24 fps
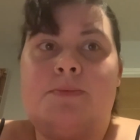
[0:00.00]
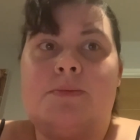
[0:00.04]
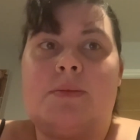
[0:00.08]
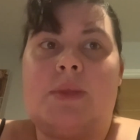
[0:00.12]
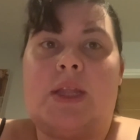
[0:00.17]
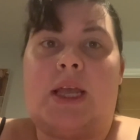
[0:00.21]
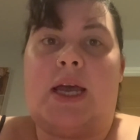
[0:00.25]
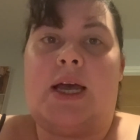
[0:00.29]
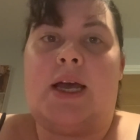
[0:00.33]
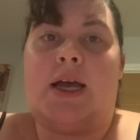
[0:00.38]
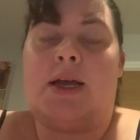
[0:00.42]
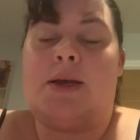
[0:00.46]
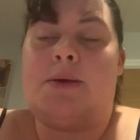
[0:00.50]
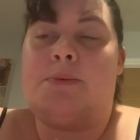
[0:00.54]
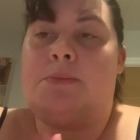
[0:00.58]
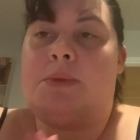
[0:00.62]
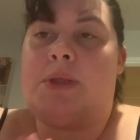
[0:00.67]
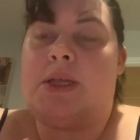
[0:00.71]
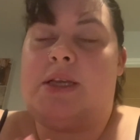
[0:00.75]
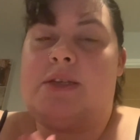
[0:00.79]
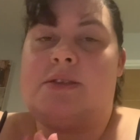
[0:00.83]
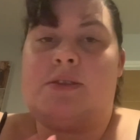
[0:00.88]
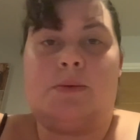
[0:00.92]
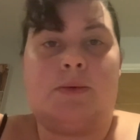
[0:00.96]
um,
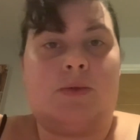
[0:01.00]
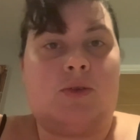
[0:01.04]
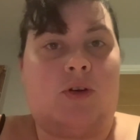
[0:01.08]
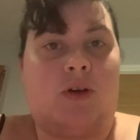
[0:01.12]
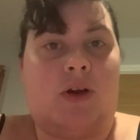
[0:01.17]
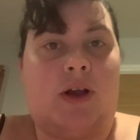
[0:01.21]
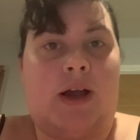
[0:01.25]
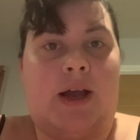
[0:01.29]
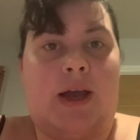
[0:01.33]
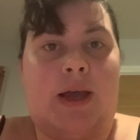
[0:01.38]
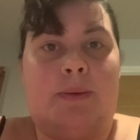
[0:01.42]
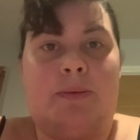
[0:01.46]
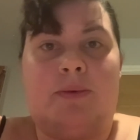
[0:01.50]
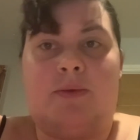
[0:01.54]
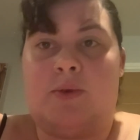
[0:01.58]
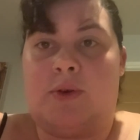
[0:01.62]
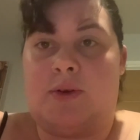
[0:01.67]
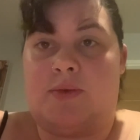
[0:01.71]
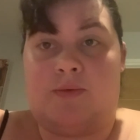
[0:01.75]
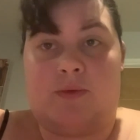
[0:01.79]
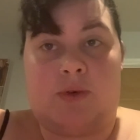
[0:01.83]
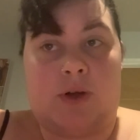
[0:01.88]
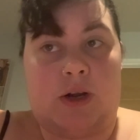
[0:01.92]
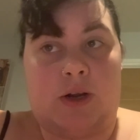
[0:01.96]
please subscribe if you
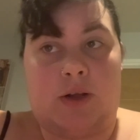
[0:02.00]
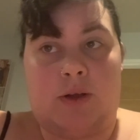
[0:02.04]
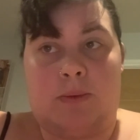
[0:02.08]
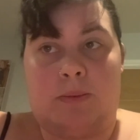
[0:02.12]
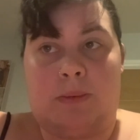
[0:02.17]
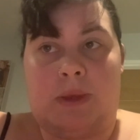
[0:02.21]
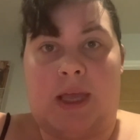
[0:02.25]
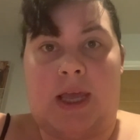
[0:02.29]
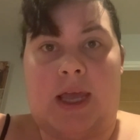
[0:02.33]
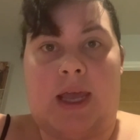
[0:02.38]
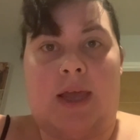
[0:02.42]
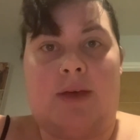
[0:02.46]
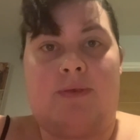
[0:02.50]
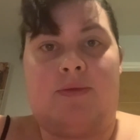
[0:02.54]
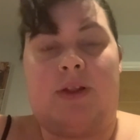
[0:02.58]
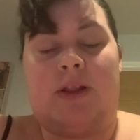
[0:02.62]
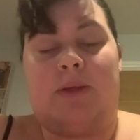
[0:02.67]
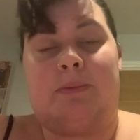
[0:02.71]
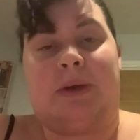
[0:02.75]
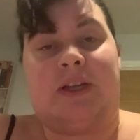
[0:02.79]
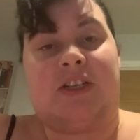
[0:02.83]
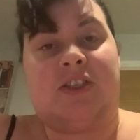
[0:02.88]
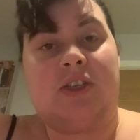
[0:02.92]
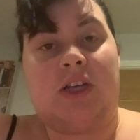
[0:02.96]
want to follow me
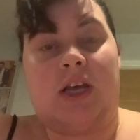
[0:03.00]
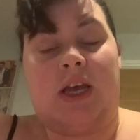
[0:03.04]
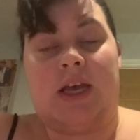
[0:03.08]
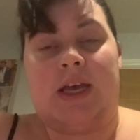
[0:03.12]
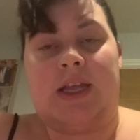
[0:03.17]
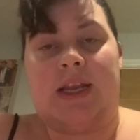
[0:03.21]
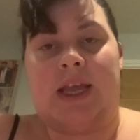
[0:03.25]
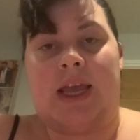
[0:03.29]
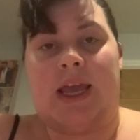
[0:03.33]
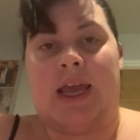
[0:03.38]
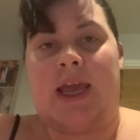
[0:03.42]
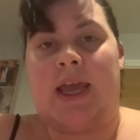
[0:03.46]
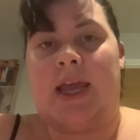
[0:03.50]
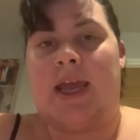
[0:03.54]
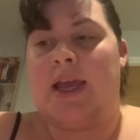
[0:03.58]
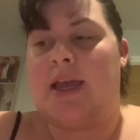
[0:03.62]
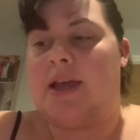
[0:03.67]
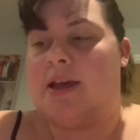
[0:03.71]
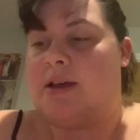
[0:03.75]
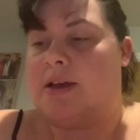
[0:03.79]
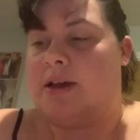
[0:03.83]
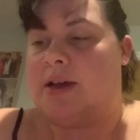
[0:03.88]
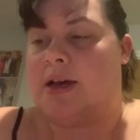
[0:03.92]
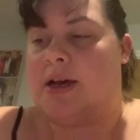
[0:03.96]
follow my
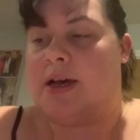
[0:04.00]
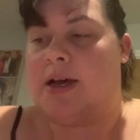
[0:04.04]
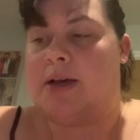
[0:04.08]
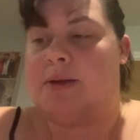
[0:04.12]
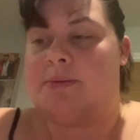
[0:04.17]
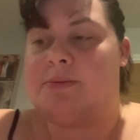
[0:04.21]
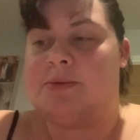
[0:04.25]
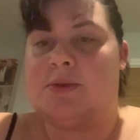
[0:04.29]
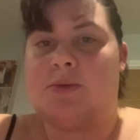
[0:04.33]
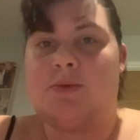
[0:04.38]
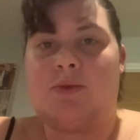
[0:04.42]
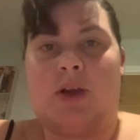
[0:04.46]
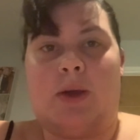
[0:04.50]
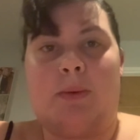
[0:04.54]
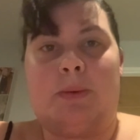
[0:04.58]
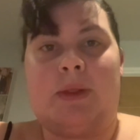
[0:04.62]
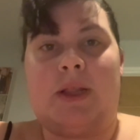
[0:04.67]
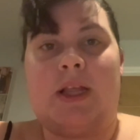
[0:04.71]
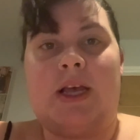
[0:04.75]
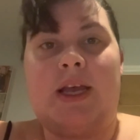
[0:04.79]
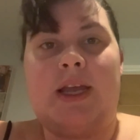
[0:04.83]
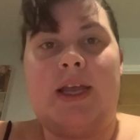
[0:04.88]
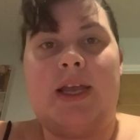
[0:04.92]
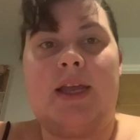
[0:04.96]
journey um, subscribe
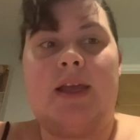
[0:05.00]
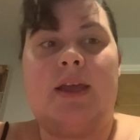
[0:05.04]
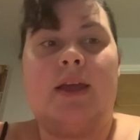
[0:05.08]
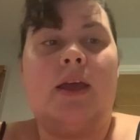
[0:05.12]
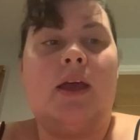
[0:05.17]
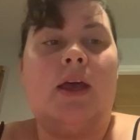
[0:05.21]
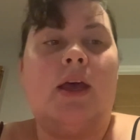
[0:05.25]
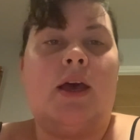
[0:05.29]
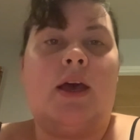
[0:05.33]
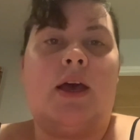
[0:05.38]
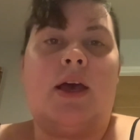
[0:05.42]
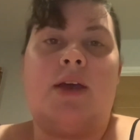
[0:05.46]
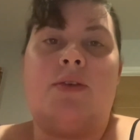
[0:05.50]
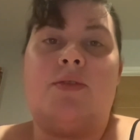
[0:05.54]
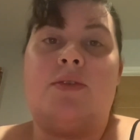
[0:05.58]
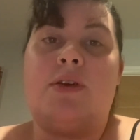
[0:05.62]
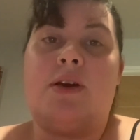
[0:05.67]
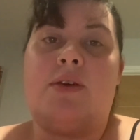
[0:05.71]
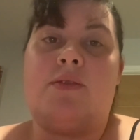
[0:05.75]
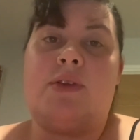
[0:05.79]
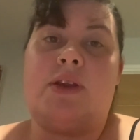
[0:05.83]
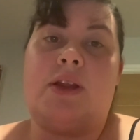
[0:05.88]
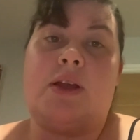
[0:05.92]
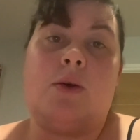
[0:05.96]
and like uh, if
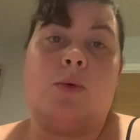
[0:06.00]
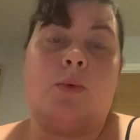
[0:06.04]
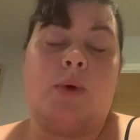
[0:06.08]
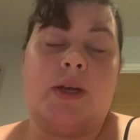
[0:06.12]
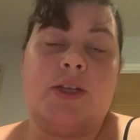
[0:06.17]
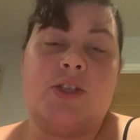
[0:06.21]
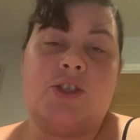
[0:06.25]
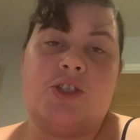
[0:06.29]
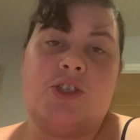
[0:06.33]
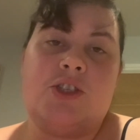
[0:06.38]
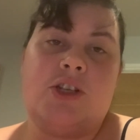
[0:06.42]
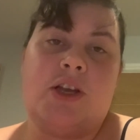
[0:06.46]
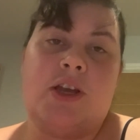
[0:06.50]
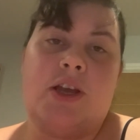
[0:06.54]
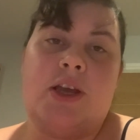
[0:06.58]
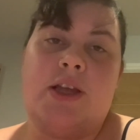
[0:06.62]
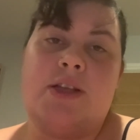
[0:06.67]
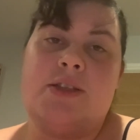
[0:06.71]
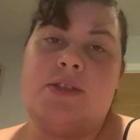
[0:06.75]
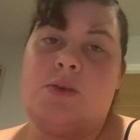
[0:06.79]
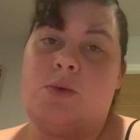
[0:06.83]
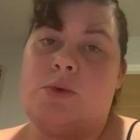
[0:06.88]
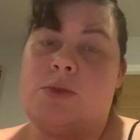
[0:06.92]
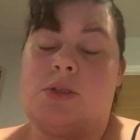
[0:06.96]
you have any
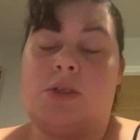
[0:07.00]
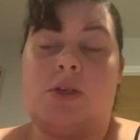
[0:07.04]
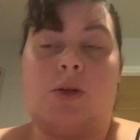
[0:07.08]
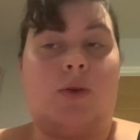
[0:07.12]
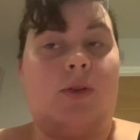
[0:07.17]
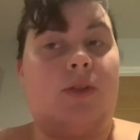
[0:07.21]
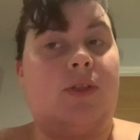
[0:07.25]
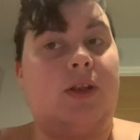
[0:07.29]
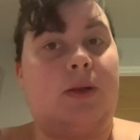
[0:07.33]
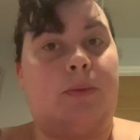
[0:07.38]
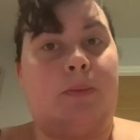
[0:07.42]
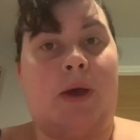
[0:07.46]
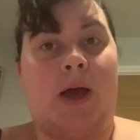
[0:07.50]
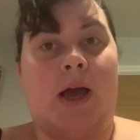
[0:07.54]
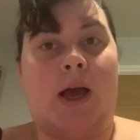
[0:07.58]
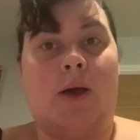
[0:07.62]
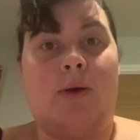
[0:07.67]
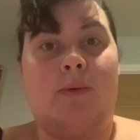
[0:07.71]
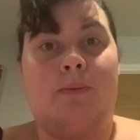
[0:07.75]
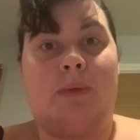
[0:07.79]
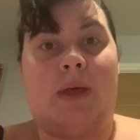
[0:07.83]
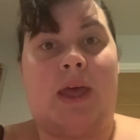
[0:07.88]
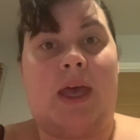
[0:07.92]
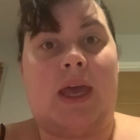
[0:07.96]
questions you want to know anything
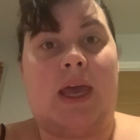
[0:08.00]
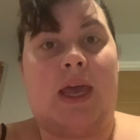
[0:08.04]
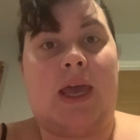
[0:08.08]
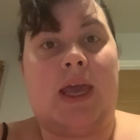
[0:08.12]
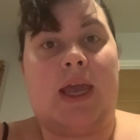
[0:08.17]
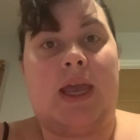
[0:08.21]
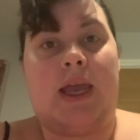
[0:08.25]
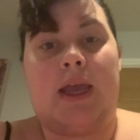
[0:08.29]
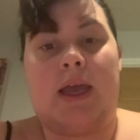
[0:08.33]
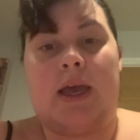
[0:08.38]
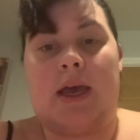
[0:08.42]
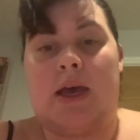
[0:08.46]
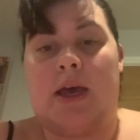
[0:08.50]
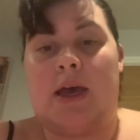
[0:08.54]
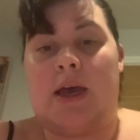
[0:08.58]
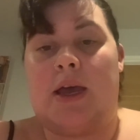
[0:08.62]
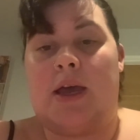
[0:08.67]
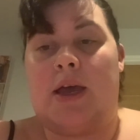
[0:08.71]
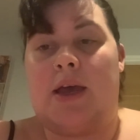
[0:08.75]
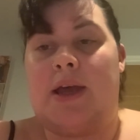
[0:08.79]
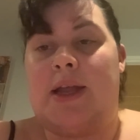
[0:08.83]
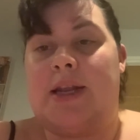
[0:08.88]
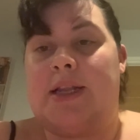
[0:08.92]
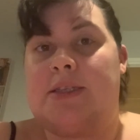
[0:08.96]
about me uh,
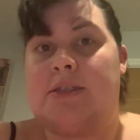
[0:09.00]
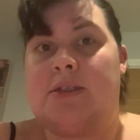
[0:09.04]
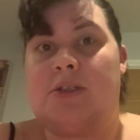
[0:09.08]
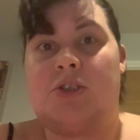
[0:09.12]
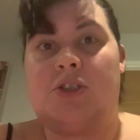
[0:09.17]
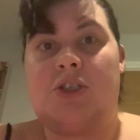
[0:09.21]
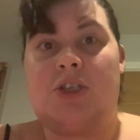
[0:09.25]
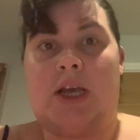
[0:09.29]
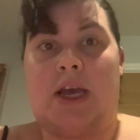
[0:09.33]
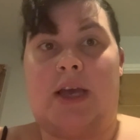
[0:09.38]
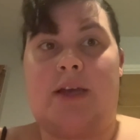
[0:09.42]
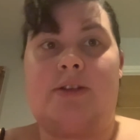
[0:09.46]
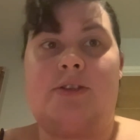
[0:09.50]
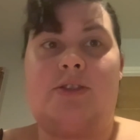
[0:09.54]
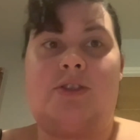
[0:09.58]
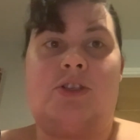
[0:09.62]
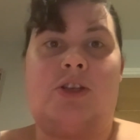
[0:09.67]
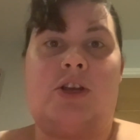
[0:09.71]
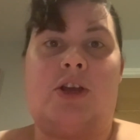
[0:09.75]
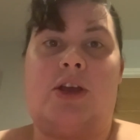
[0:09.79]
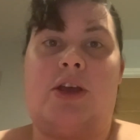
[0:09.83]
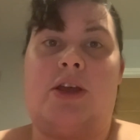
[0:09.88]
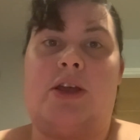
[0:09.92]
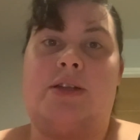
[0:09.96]
any
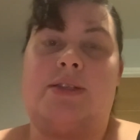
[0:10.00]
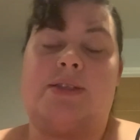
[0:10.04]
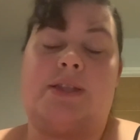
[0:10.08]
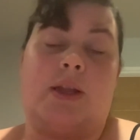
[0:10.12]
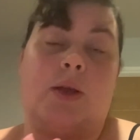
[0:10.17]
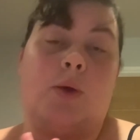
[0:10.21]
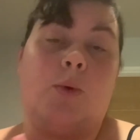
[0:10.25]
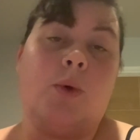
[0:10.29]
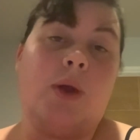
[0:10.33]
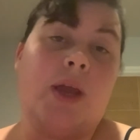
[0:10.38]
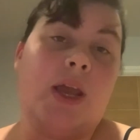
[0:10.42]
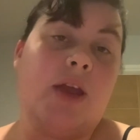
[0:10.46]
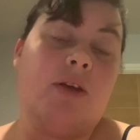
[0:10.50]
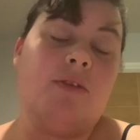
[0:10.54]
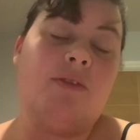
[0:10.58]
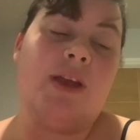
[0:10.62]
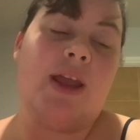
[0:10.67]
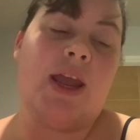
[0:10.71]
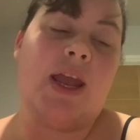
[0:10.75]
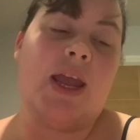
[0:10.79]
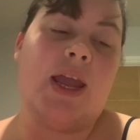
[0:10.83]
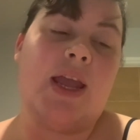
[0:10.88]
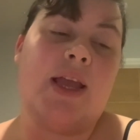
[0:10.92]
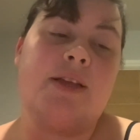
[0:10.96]
suggestions any
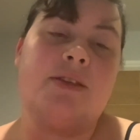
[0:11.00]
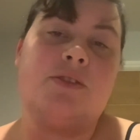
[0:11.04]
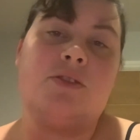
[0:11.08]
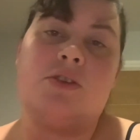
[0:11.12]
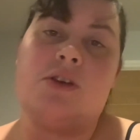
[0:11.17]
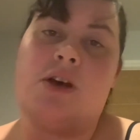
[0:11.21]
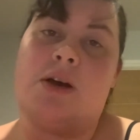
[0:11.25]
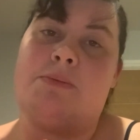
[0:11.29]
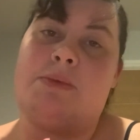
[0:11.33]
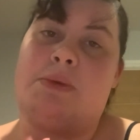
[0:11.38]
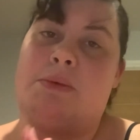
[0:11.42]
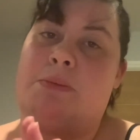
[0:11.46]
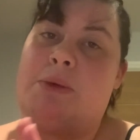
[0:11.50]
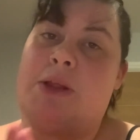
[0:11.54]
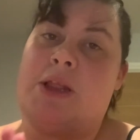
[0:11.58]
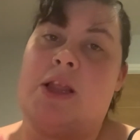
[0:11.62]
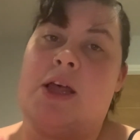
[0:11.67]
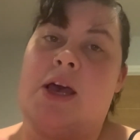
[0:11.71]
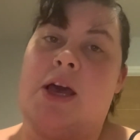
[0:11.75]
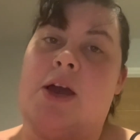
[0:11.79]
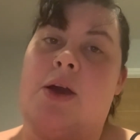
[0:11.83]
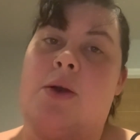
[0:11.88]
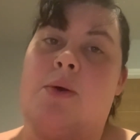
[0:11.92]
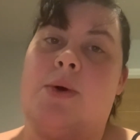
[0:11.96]
queries comment
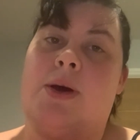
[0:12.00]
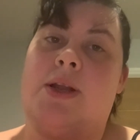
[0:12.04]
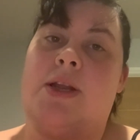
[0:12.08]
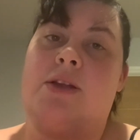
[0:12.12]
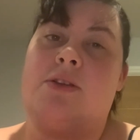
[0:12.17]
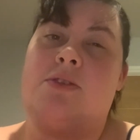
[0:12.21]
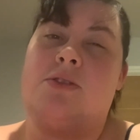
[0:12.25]
below and